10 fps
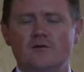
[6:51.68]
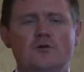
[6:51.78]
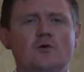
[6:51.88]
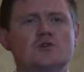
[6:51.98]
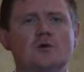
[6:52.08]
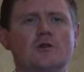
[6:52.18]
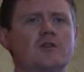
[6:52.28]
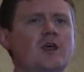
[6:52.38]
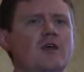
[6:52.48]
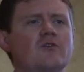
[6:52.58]
Those sort of
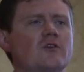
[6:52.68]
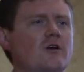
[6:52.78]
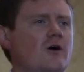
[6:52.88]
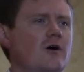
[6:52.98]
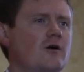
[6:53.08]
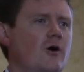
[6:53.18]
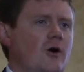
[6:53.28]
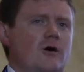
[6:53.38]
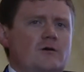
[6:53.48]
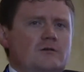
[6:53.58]
things are
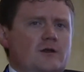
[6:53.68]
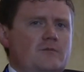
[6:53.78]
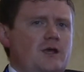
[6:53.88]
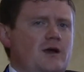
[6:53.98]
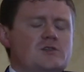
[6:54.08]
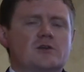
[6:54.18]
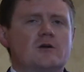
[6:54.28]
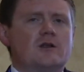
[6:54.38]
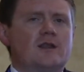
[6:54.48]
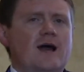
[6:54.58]
all going to be
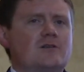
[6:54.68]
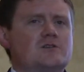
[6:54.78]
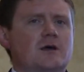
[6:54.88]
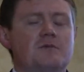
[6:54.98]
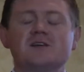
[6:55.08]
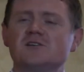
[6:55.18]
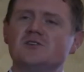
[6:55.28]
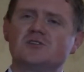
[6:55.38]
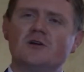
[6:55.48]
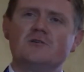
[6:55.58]
uncertain at the outset, because
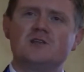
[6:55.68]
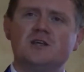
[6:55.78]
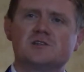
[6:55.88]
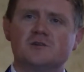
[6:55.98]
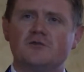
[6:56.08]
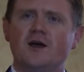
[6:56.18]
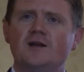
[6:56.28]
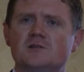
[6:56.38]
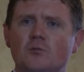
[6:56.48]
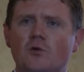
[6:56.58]
uncertainty is
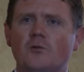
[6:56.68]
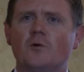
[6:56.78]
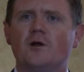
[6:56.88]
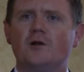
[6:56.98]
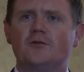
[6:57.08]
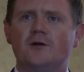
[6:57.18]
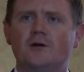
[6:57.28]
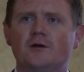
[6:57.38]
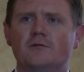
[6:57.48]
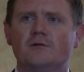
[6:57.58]
defined as more than one
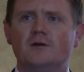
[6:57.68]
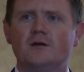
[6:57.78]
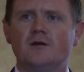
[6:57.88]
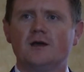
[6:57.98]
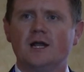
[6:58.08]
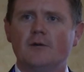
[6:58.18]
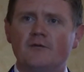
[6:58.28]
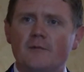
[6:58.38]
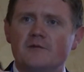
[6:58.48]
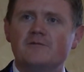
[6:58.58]
alternative. And
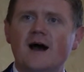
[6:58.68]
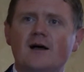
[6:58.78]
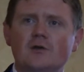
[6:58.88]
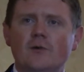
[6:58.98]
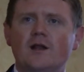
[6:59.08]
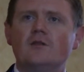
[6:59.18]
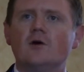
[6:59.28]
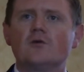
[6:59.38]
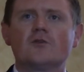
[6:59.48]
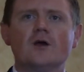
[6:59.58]
if I'm evaluating
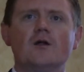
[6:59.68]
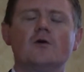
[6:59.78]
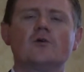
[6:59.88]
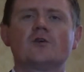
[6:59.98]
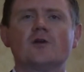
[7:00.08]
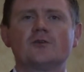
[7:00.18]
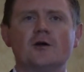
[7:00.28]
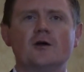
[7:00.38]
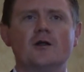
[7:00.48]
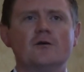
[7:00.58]
those
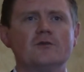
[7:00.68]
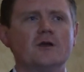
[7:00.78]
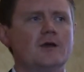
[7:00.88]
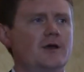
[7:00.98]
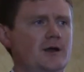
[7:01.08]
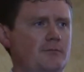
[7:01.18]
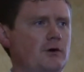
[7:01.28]
alternatives in a